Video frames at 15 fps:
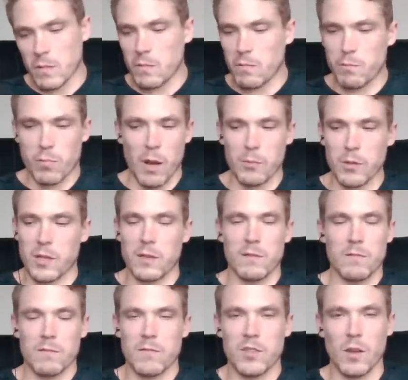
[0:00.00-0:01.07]
probably
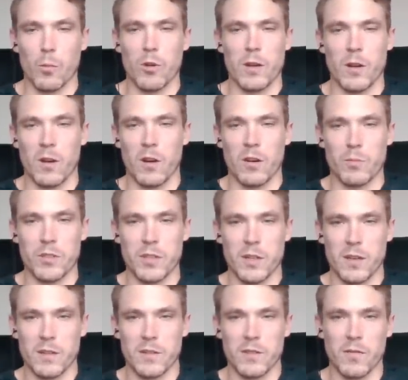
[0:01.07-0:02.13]
somewhere near one hundred
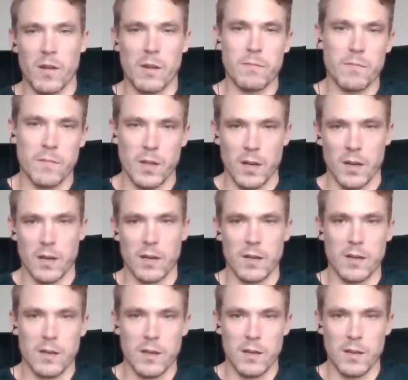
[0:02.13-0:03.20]
percent on this flop.
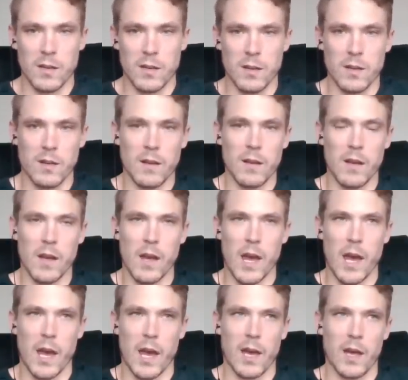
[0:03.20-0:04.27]
Uh,
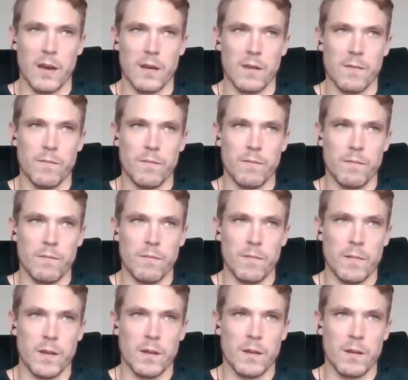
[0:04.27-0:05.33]
and
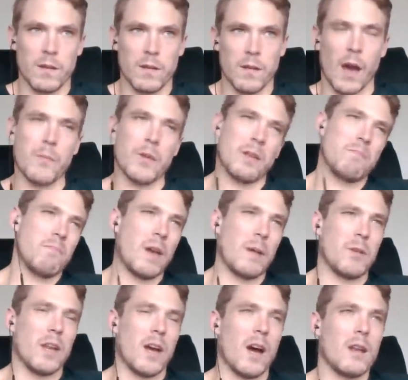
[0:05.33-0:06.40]
I mean,
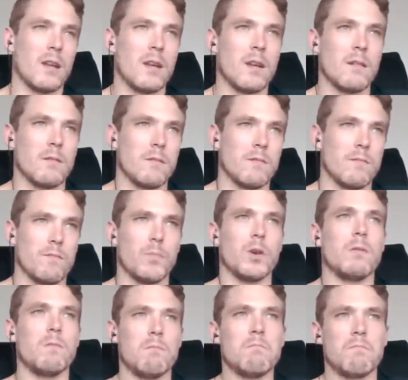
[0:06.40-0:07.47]
maybe not,
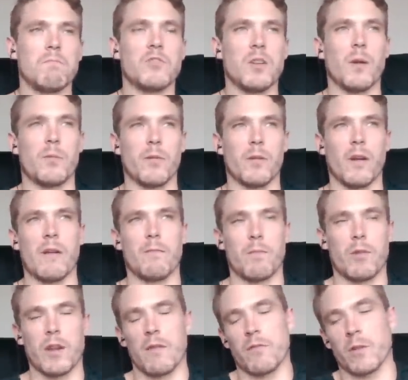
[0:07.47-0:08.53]
but see, but pretty high,
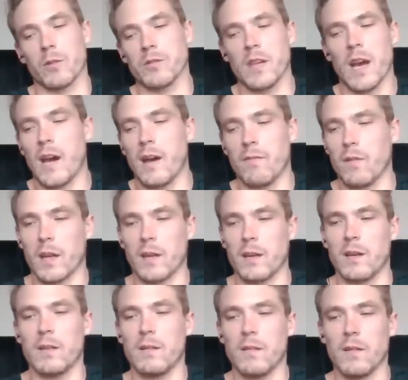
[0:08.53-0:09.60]
pretty high frequency. I have like
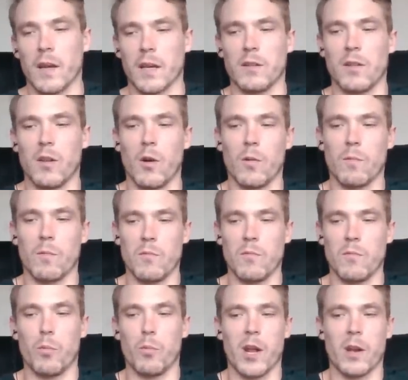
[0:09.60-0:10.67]
a, like a no,
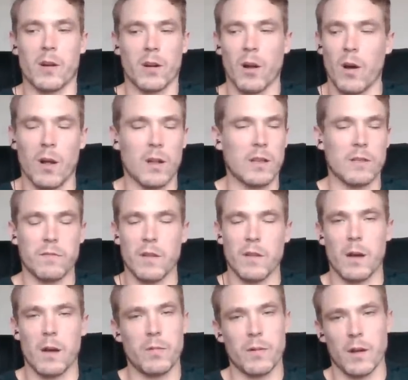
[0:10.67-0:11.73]
no brainer call on the
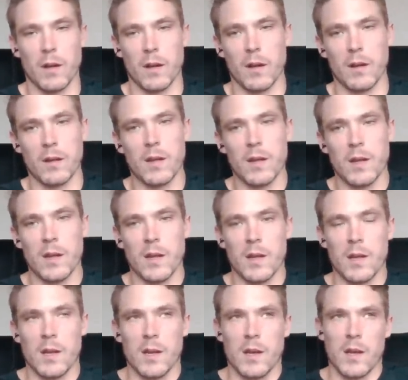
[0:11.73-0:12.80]
flop, uh,
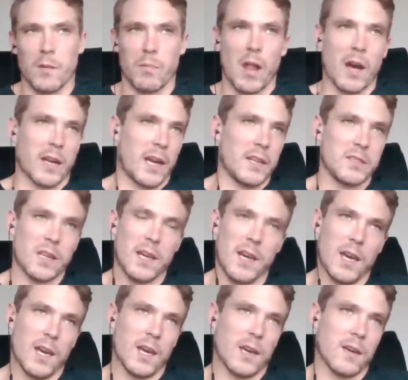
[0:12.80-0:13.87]
block ace
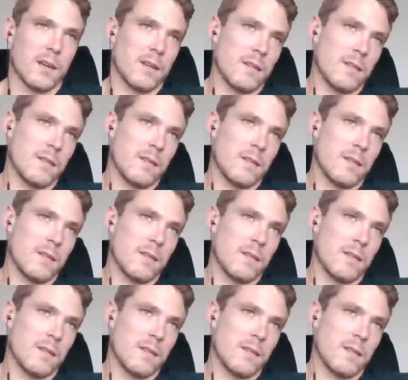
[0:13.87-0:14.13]
king,